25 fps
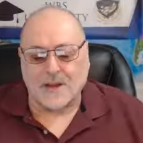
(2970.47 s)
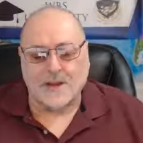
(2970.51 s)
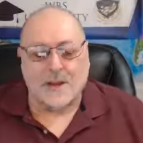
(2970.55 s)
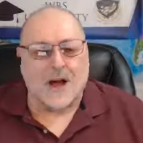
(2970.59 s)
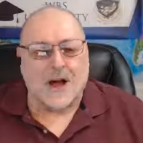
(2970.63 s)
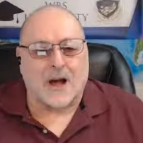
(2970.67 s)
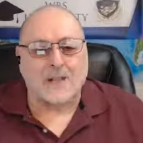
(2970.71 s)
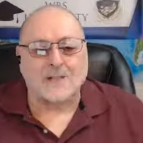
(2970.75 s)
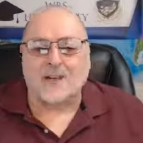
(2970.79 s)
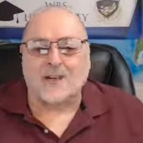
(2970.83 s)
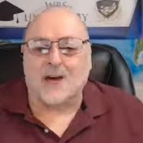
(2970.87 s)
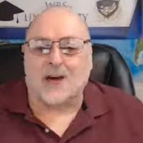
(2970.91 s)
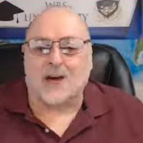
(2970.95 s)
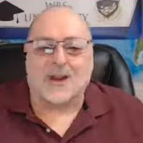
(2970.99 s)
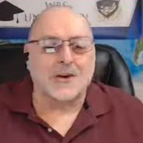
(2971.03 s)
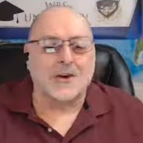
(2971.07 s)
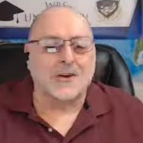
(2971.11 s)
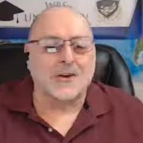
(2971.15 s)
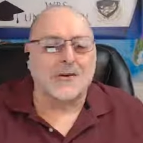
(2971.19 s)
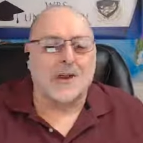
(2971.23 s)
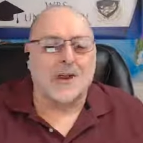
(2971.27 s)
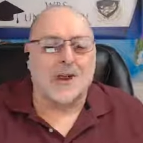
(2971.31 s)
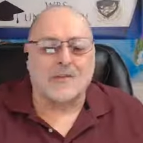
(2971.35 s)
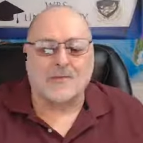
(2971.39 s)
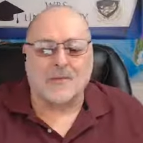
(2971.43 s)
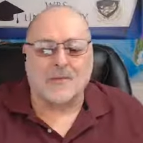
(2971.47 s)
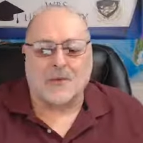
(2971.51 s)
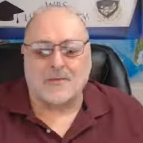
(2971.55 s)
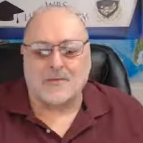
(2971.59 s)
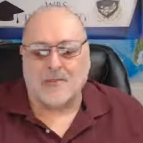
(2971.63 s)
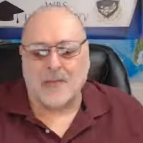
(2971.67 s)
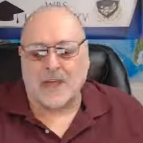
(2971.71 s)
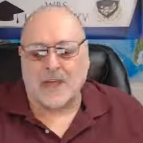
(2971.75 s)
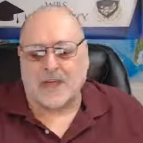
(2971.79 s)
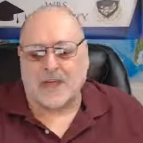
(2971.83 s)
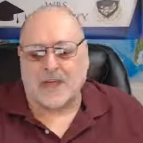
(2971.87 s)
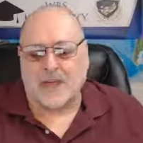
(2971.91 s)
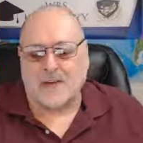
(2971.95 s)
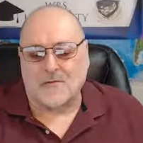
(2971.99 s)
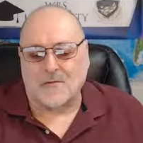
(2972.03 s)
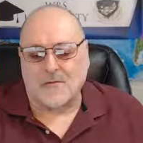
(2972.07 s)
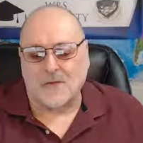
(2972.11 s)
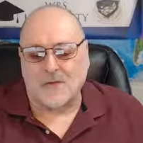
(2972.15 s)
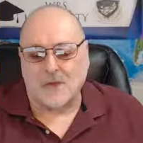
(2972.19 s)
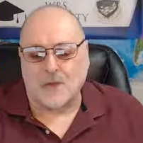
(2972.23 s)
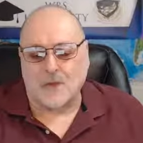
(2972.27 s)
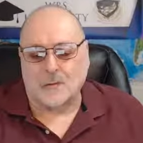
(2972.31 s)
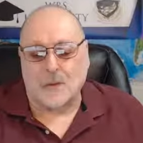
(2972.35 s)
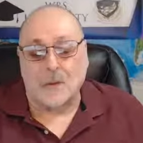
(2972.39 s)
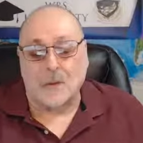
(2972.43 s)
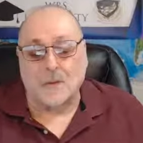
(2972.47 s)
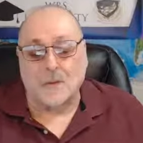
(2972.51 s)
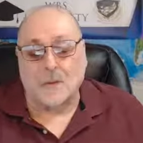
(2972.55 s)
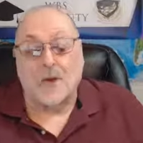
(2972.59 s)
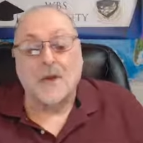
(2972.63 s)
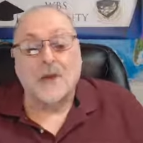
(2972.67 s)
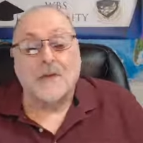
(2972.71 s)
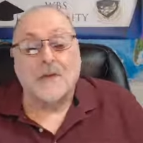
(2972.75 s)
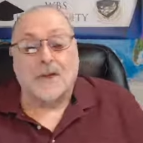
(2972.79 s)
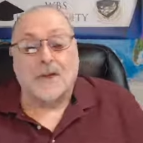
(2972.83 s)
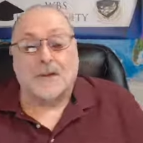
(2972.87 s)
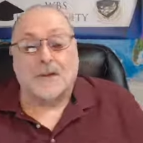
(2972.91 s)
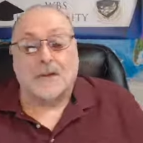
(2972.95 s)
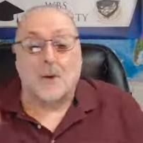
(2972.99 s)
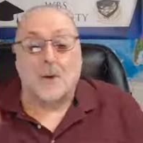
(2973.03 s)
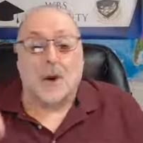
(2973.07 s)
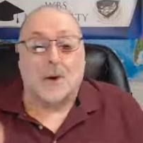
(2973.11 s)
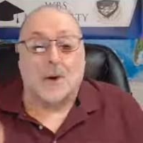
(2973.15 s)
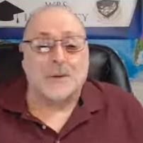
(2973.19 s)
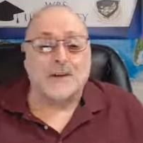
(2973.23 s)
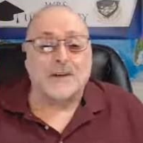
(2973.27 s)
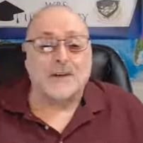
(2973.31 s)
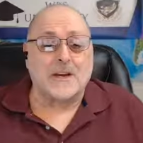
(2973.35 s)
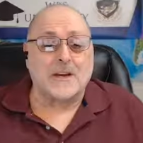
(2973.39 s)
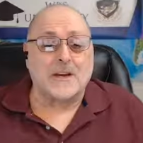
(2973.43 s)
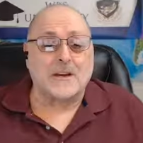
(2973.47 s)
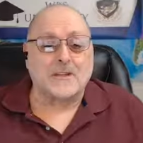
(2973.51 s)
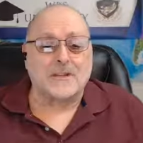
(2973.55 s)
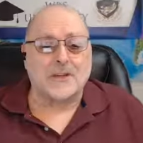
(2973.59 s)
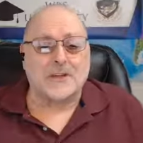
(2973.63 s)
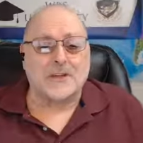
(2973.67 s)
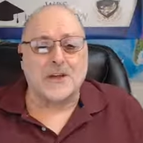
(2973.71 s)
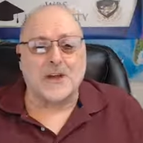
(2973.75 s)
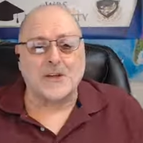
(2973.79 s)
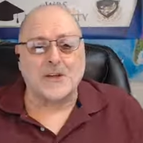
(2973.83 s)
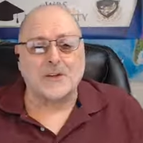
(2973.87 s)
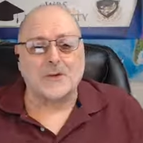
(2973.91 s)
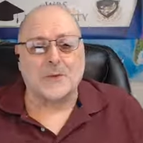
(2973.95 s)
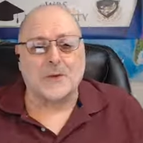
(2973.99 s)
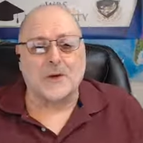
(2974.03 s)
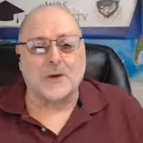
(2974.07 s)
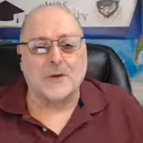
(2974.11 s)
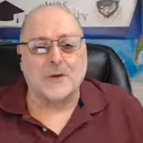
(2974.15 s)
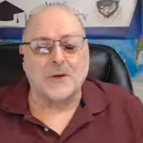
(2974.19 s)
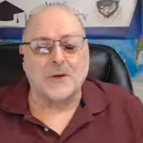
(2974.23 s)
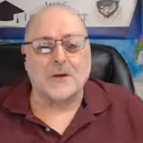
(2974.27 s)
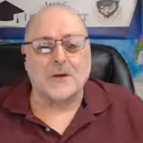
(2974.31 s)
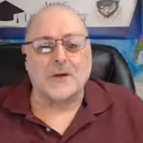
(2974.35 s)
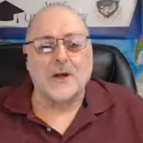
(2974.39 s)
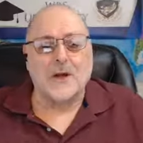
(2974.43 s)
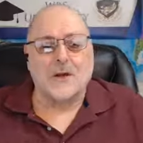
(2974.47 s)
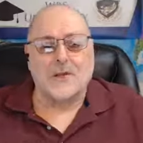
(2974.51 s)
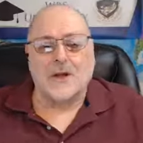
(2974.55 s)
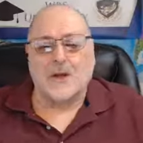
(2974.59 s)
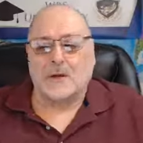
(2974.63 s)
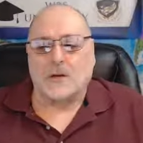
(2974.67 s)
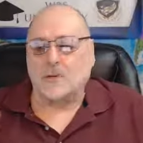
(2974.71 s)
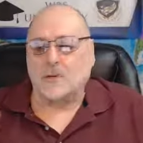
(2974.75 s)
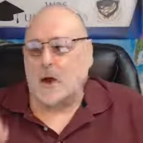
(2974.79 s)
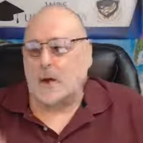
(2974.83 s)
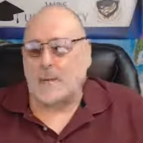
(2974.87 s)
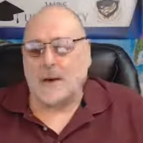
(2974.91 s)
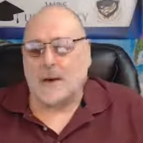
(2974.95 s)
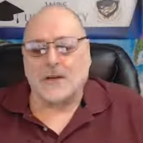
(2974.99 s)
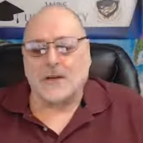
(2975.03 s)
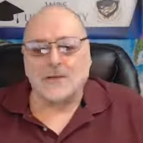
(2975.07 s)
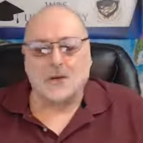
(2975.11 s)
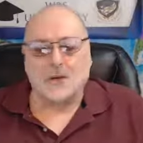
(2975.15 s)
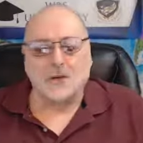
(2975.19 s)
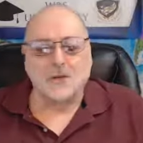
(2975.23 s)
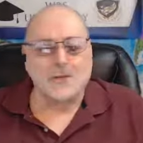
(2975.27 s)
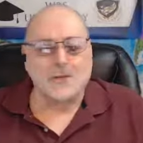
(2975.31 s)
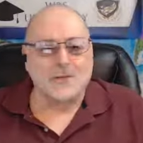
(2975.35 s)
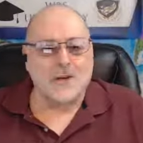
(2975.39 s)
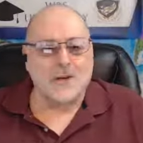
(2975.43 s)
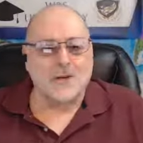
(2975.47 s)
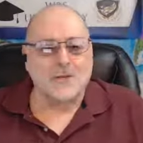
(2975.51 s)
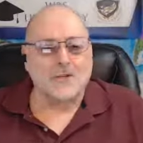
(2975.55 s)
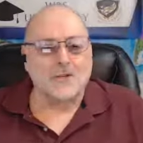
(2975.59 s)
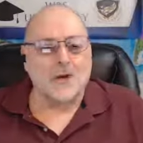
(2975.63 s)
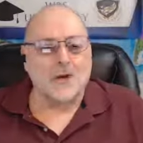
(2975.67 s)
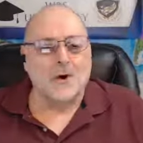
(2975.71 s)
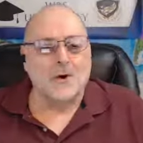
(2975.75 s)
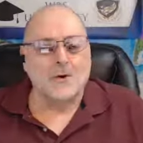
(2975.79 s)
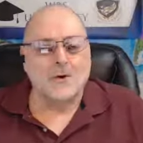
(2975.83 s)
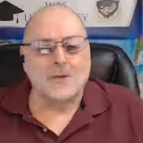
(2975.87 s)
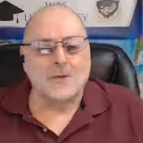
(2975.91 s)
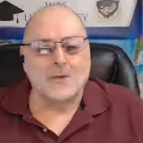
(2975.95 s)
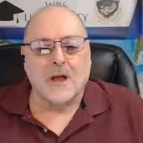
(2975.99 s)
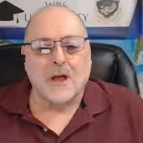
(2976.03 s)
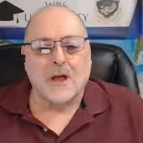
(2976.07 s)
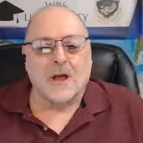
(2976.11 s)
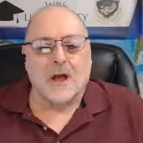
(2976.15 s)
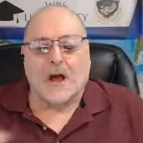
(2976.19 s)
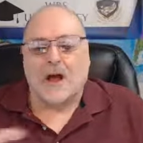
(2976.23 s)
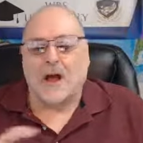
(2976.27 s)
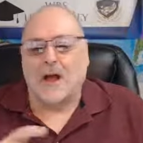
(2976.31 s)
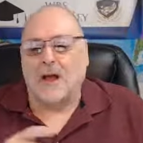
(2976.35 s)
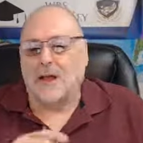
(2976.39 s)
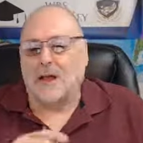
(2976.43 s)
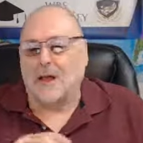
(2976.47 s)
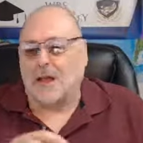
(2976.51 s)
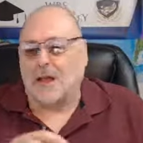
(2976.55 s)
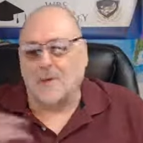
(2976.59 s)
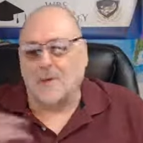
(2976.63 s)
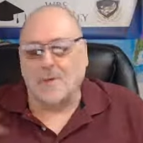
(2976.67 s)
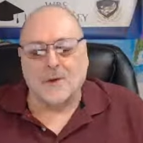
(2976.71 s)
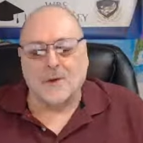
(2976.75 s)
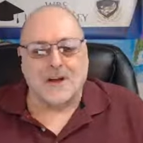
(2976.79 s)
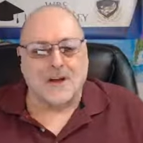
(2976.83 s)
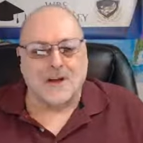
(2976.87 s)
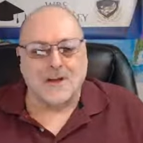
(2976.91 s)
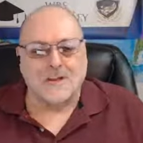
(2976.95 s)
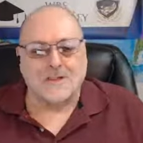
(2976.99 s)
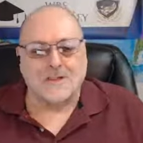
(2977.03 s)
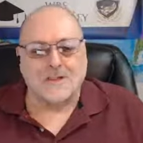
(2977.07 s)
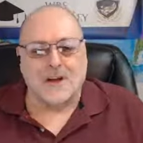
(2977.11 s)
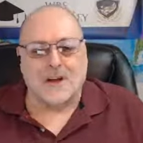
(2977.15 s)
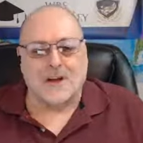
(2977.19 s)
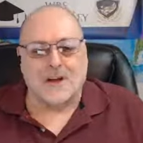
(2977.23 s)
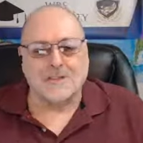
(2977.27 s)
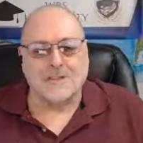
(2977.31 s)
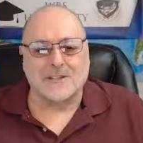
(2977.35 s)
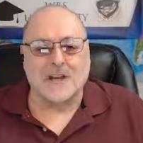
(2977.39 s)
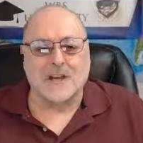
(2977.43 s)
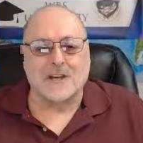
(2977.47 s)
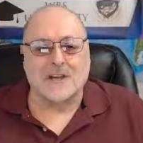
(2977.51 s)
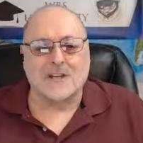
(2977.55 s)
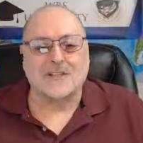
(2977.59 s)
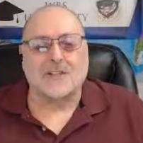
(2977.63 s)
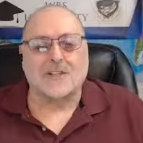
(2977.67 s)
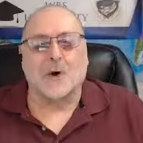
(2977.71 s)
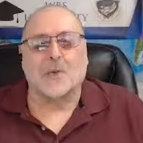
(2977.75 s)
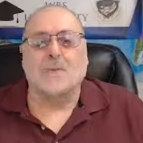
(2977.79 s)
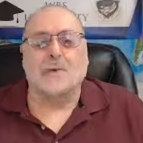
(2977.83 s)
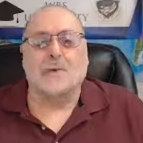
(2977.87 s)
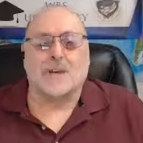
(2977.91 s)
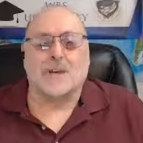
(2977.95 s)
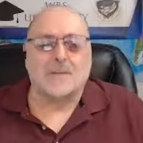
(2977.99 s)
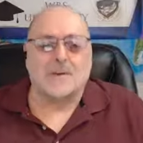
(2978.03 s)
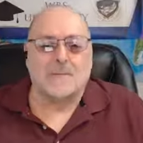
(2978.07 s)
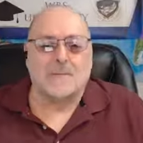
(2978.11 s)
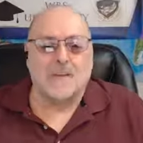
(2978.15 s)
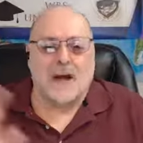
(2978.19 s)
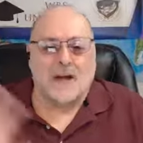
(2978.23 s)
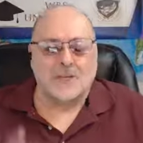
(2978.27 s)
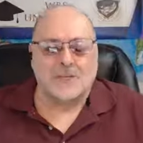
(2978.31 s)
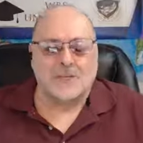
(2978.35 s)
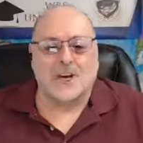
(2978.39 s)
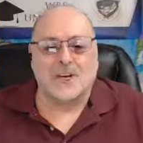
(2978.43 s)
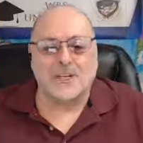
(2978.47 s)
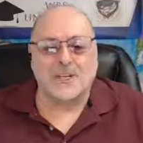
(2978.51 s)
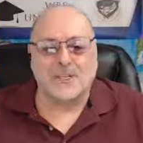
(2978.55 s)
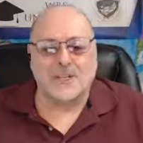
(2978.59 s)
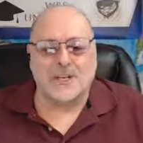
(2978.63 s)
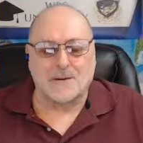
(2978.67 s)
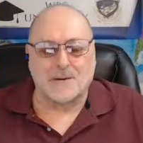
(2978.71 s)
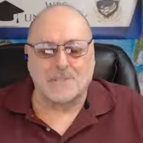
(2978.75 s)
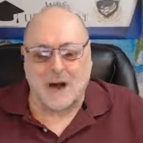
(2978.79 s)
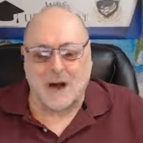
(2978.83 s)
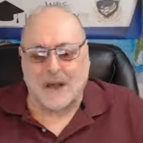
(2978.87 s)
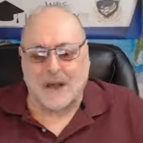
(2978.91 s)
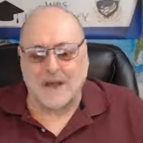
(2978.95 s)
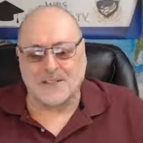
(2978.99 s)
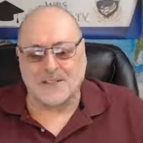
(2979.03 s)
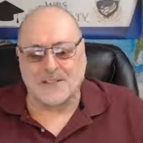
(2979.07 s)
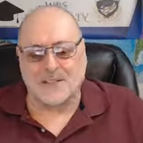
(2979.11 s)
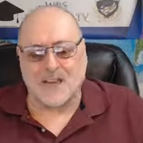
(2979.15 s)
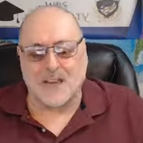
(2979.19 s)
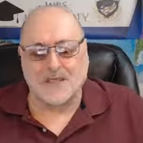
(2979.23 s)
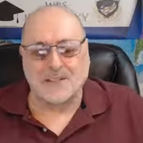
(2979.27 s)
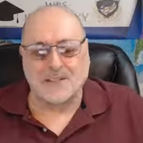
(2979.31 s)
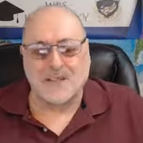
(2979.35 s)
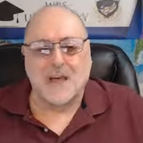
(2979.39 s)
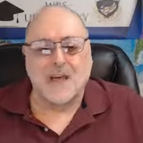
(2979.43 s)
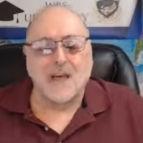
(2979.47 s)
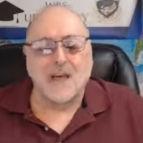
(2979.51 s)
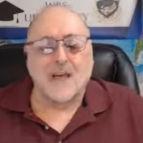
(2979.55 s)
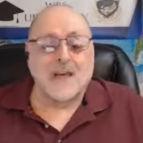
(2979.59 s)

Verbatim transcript: God's got a new level of thinking for his people. That's why we teach the things we do. That's why my Tuesday show is uh, healed because God said so, but it's about changing mindsets.